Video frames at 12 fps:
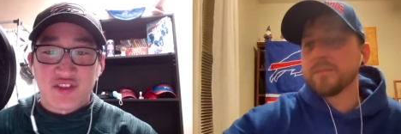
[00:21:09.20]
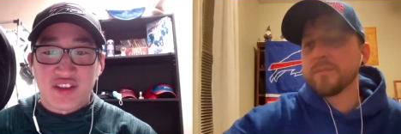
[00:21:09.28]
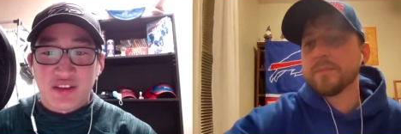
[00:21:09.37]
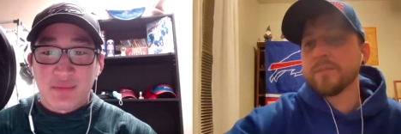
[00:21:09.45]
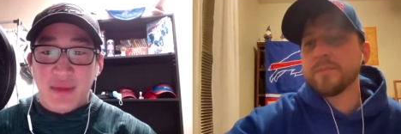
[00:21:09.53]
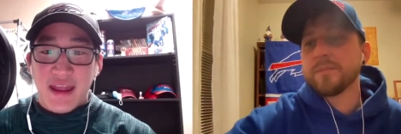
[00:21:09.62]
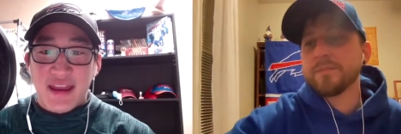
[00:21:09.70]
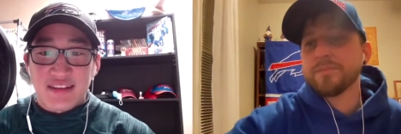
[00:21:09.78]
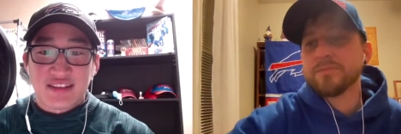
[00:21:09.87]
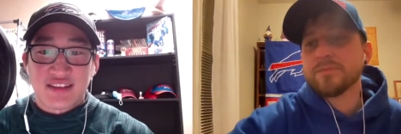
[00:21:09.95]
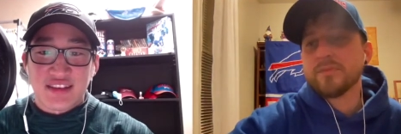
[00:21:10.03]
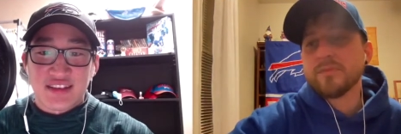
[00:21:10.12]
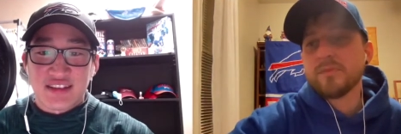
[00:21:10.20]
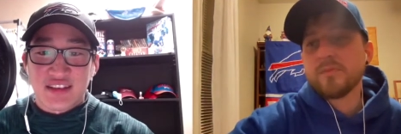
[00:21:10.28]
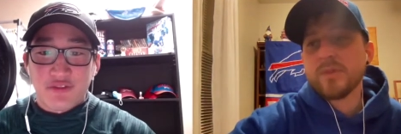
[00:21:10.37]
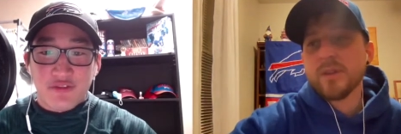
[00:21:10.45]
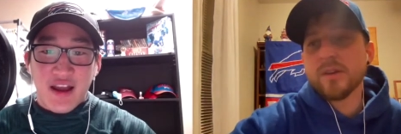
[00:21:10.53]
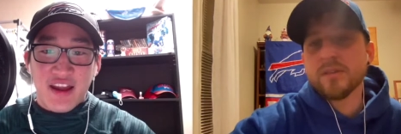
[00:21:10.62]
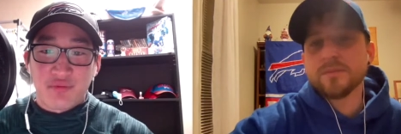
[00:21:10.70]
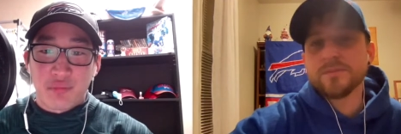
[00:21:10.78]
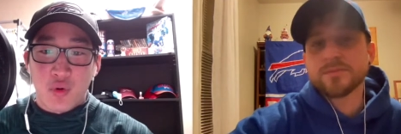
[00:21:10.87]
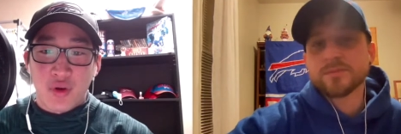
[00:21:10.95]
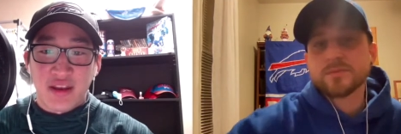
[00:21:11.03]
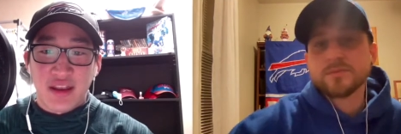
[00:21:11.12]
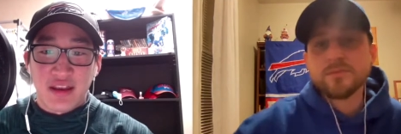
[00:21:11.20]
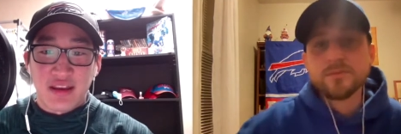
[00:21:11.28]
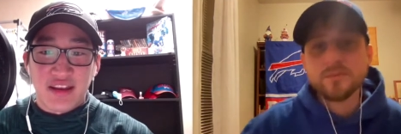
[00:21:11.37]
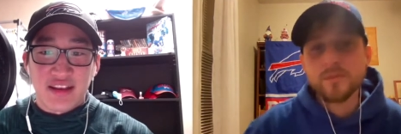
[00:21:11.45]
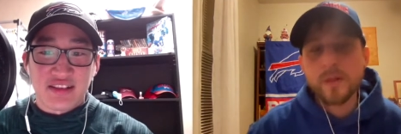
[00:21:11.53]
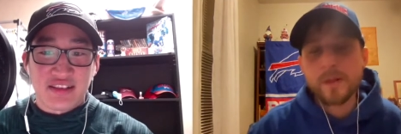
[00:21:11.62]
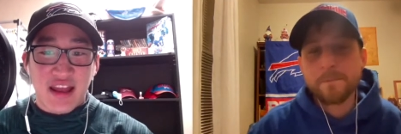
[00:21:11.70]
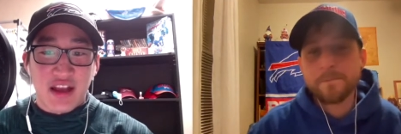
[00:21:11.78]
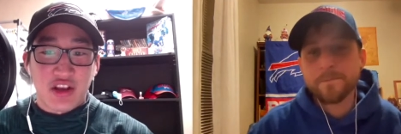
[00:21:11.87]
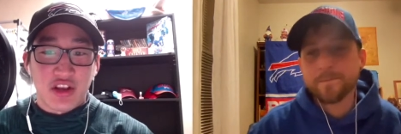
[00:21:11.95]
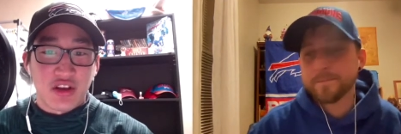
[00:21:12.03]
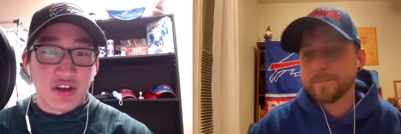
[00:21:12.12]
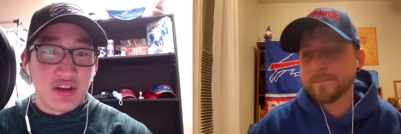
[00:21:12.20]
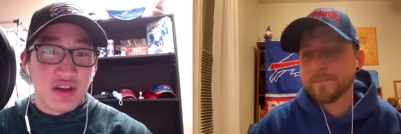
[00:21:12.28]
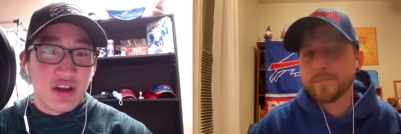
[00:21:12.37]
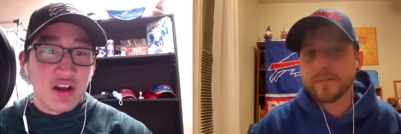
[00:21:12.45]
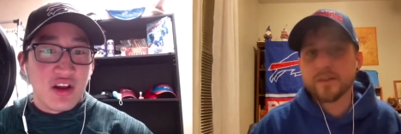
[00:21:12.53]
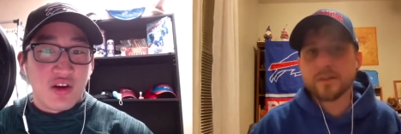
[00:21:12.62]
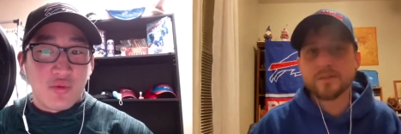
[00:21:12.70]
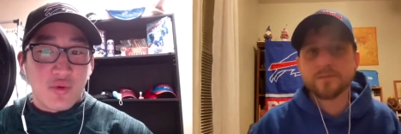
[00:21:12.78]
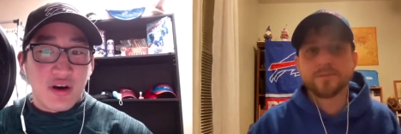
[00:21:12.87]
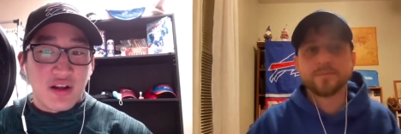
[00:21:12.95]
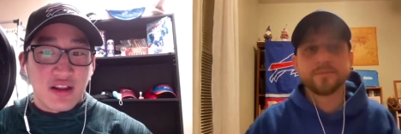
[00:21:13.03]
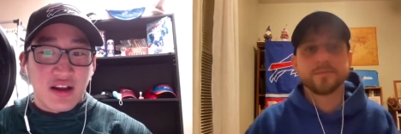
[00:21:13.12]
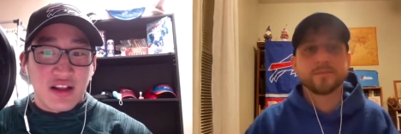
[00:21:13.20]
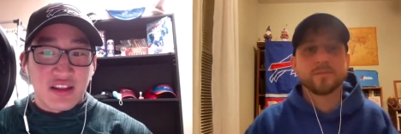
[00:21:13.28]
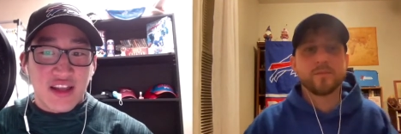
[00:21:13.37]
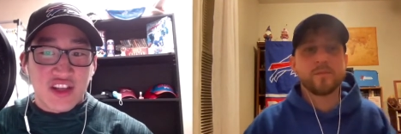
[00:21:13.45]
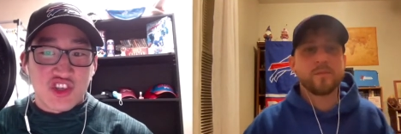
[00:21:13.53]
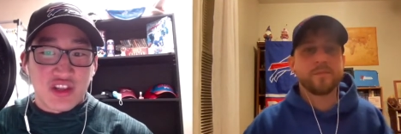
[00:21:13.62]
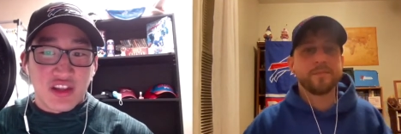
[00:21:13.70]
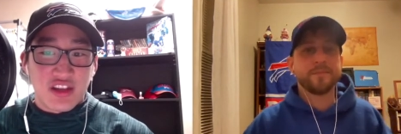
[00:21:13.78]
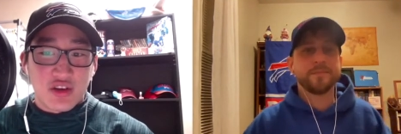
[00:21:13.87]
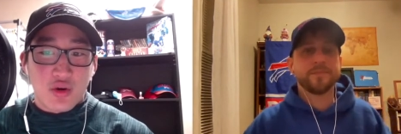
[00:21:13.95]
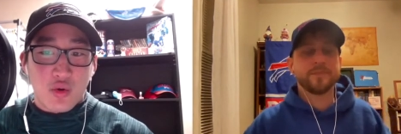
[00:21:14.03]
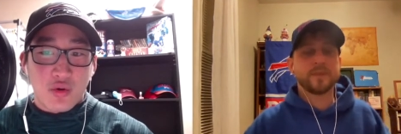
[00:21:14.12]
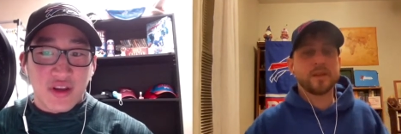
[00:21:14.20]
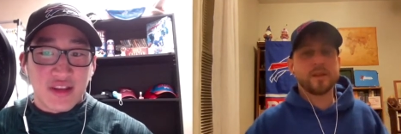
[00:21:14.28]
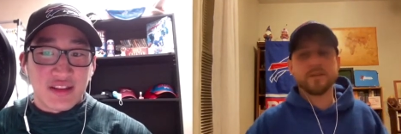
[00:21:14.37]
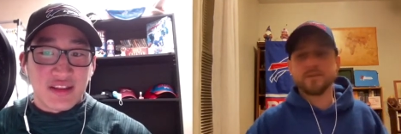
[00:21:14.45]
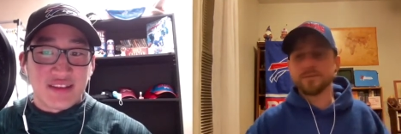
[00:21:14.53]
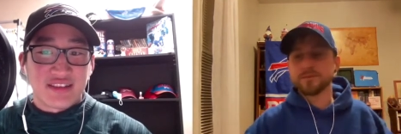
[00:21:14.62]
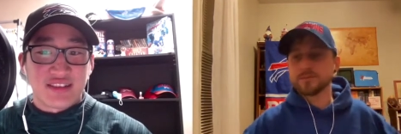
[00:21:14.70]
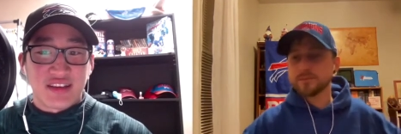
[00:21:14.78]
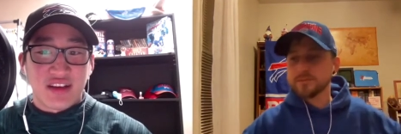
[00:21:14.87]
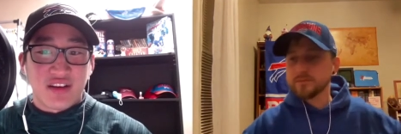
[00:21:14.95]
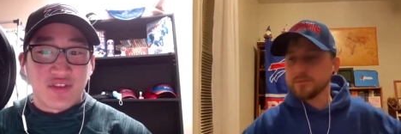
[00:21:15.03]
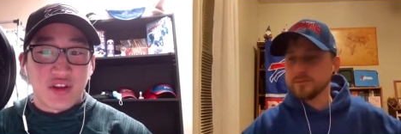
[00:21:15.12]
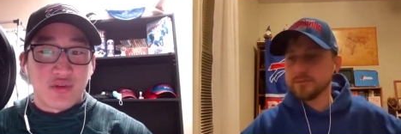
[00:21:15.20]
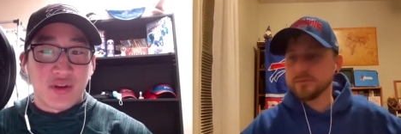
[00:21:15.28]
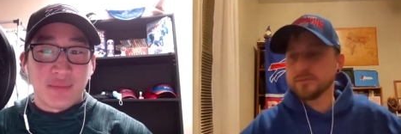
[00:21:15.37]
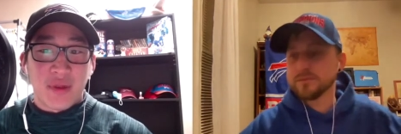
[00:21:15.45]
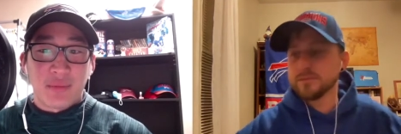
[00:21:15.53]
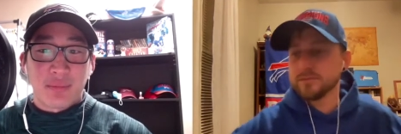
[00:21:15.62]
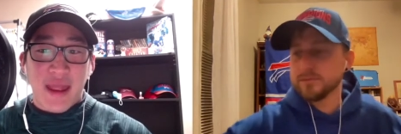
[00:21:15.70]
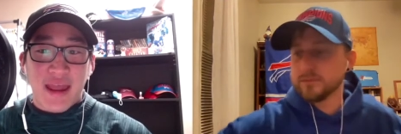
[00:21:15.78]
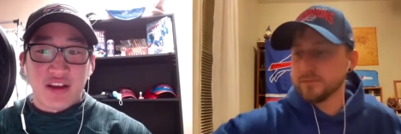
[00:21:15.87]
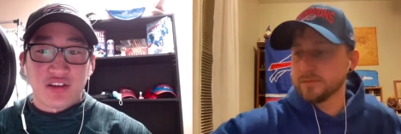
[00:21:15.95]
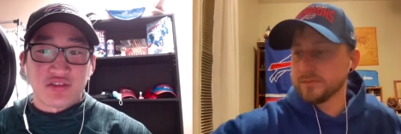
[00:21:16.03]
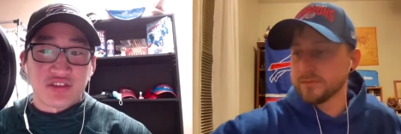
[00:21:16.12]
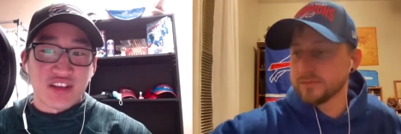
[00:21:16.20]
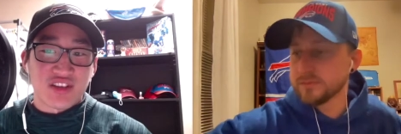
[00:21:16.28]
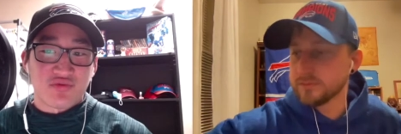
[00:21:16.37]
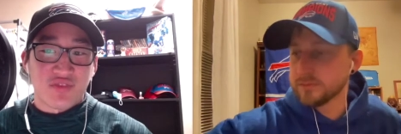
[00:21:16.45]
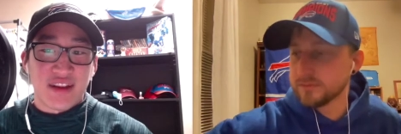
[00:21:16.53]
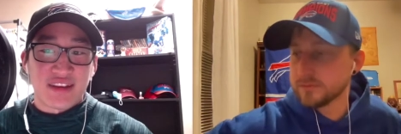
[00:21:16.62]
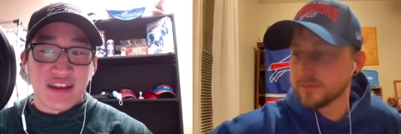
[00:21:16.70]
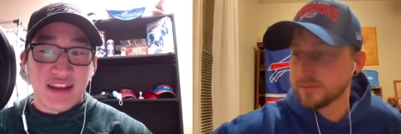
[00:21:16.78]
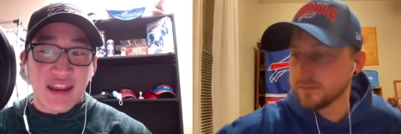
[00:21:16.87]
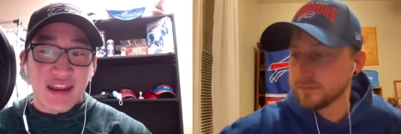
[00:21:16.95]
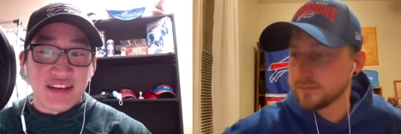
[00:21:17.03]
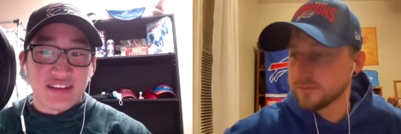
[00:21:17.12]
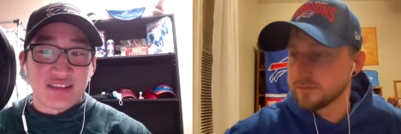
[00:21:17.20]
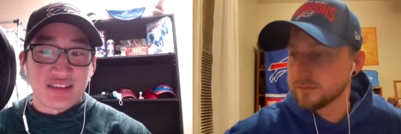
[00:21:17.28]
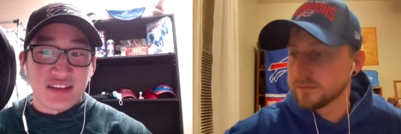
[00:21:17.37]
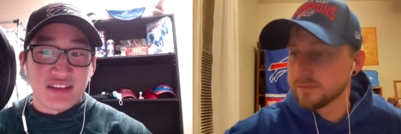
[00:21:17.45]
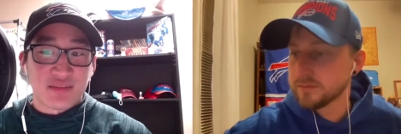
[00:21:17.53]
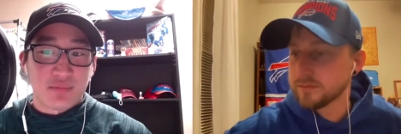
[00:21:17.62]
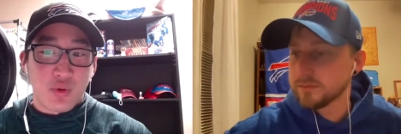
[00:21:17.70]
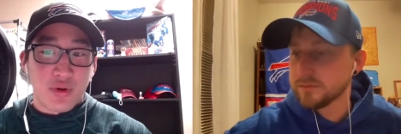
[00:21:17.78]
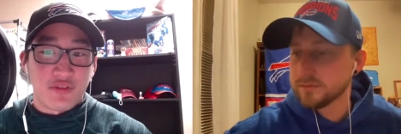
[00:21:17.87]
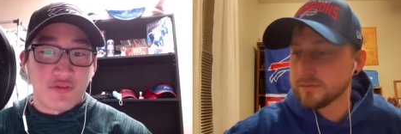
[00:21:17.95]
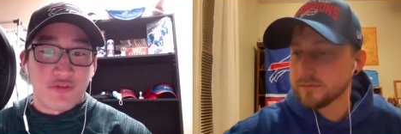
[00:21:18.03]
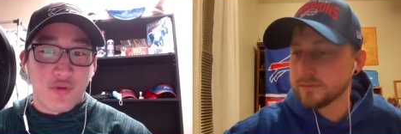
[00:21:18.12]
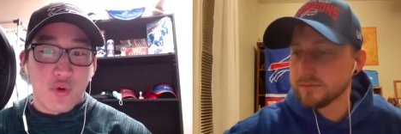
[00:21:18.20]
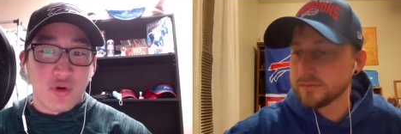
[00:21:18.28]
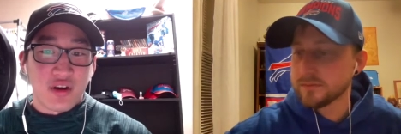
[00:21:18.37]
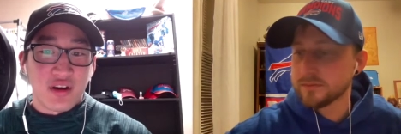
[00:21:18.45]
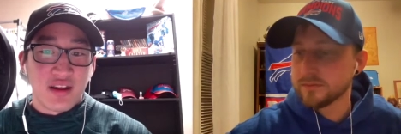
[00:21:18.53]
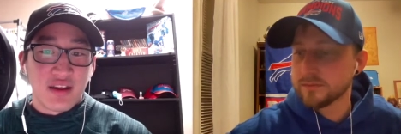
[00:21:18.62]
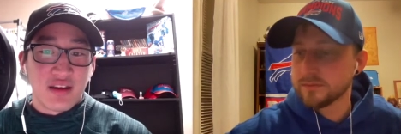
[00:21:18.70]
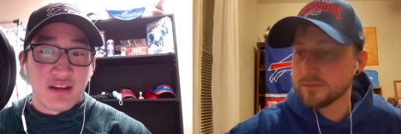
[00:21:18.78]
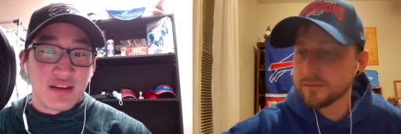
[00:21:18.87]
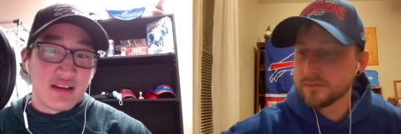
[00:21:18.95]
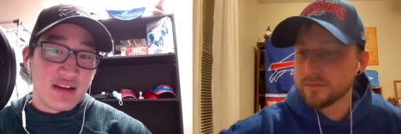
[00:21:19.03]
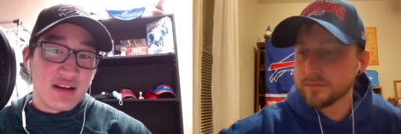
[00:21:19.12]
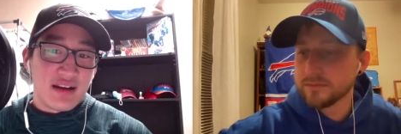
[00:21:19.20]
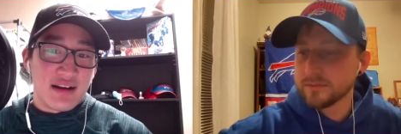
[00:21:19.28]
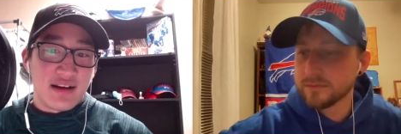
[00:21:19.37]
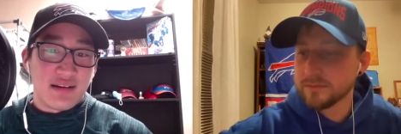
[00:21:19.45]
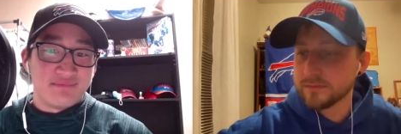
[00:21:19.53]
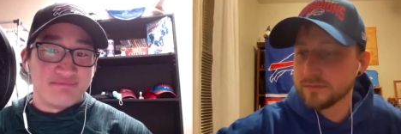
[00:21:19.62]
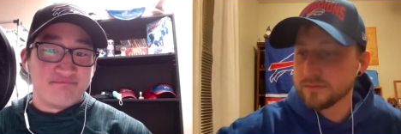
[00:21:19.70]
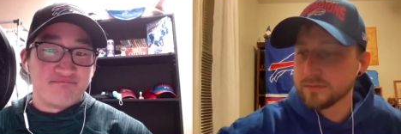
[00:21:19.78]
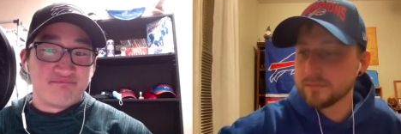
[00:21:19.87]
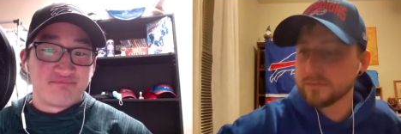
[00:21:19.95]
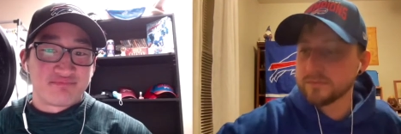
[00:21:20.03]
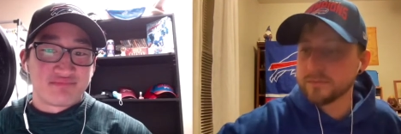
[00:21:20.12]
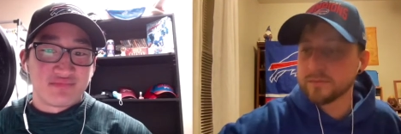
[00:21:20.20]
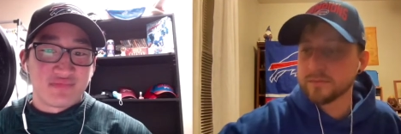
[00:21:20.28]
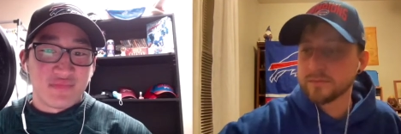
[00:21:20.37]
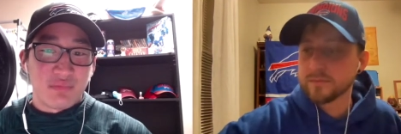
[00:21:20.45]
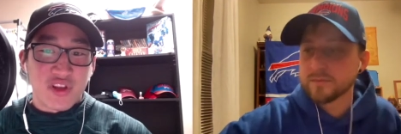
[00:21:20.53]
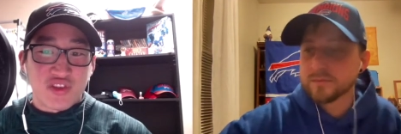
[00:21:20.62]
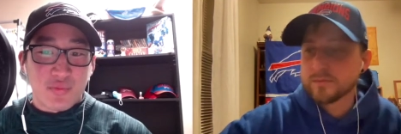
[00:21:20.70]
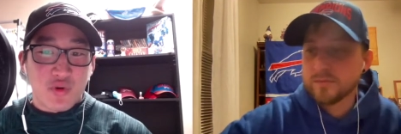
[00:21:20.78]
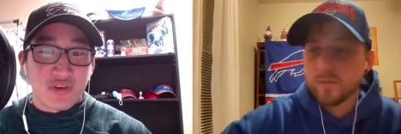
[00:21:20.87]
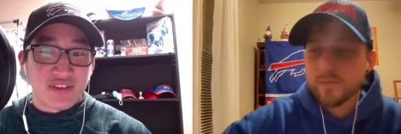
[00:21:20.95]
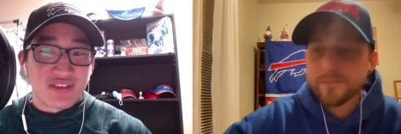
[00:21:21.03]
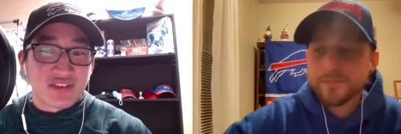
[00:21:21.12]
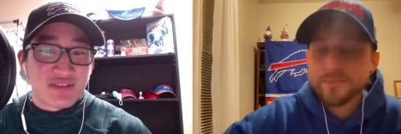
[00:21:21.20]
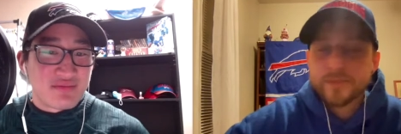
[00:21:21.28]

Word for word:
Speaker 1: him at 65.8. Is that good? Well, allegedly, Corey Lindsey of the Green Bay Packers is ranked at 86.4. Mitch Morse,